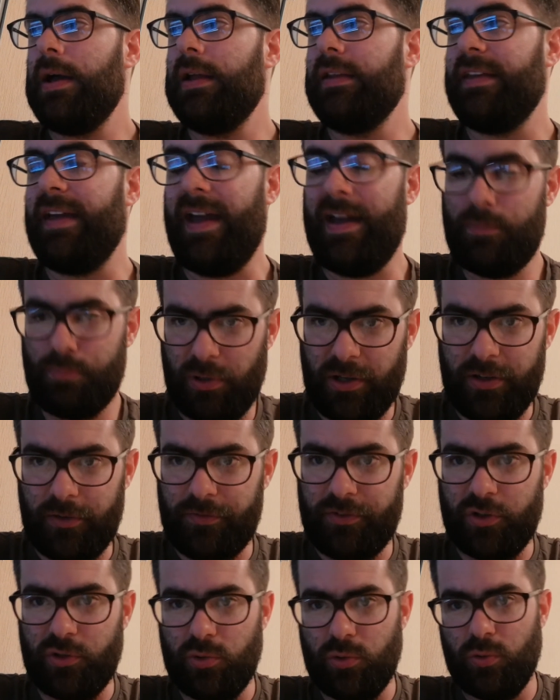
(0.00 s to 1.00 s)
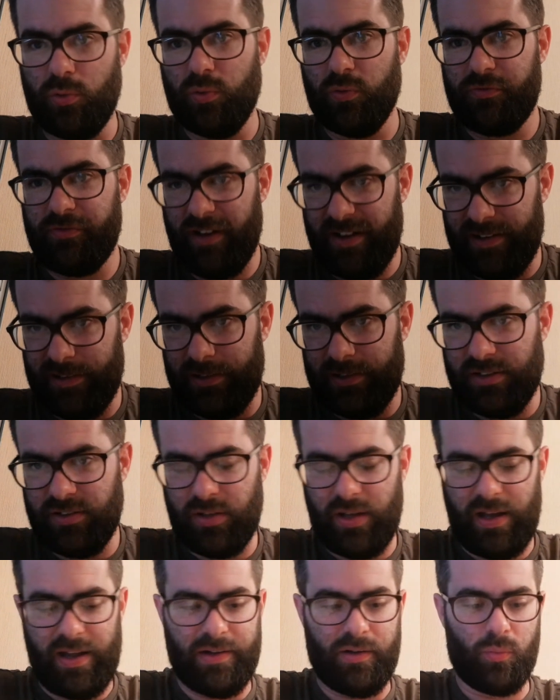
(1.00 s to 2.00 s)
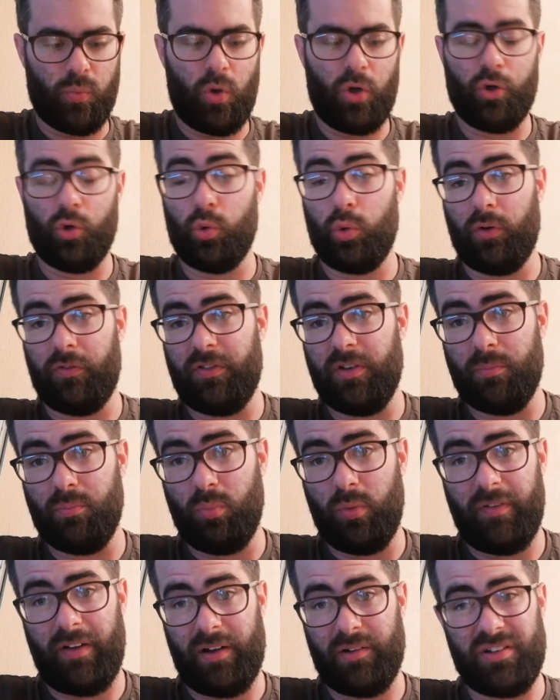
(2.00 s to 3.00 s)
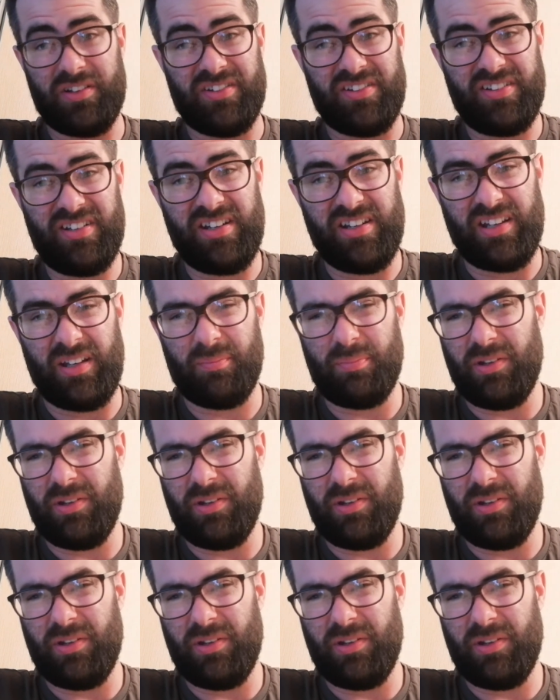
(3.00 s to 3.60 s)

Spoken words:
They had played a few friendlies and won all of them without conceding,